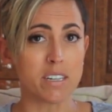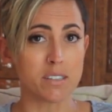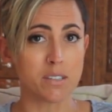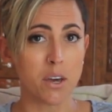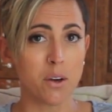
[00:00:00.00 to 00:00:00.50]
and
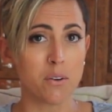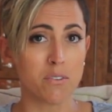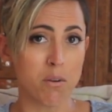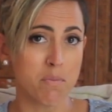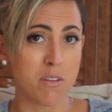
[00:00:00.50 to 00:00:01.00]
so
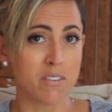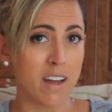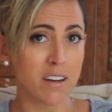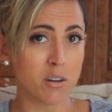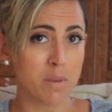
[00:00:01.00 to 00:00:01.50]
the
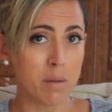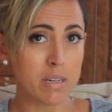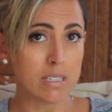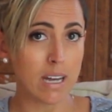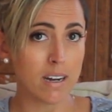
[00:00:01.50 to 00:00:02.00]
side your
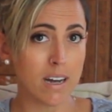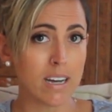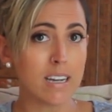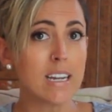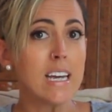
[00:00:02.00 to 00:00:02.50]
baby's not
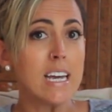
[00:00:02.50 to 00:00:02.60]
on,